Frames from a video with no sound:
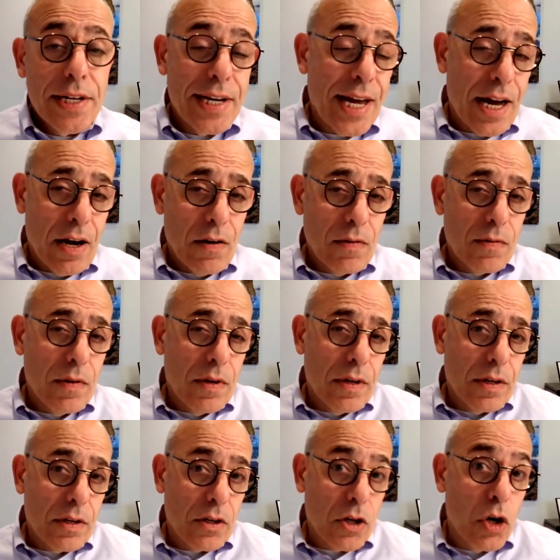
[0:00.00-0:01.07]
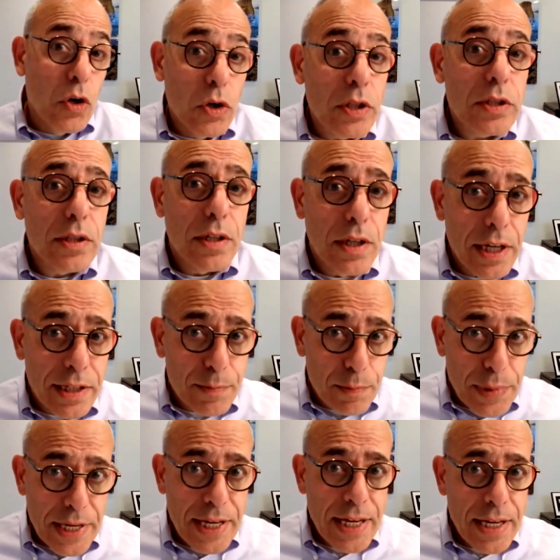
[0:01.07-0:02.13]
Now, could
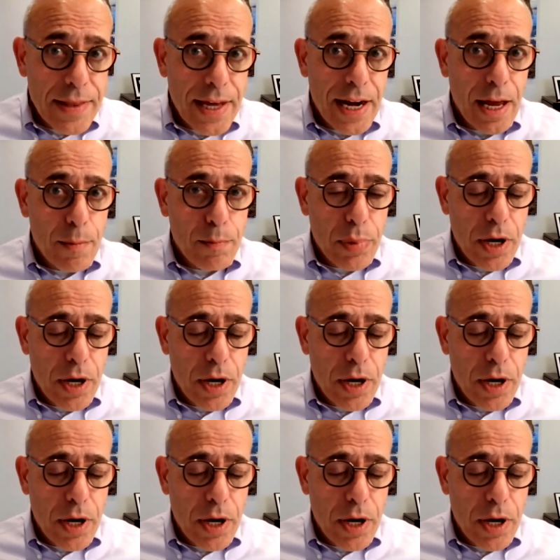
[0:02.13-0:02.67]
it be that a